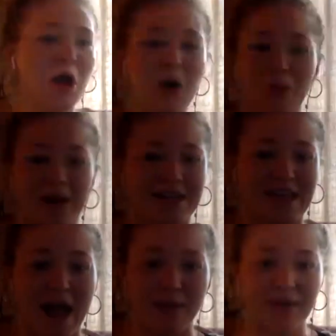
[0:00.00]
what is
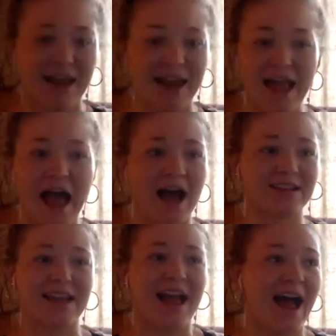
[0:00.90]
happening?
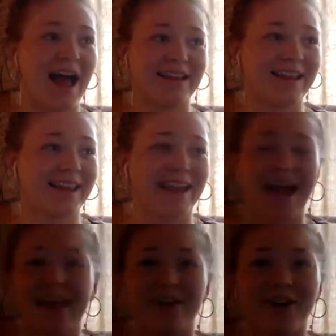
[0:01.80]
I was like,
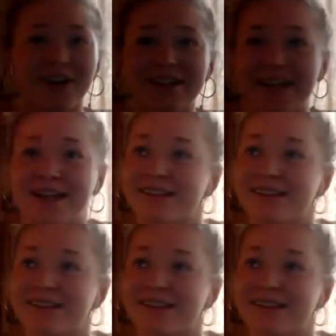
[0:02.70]
I had already danced.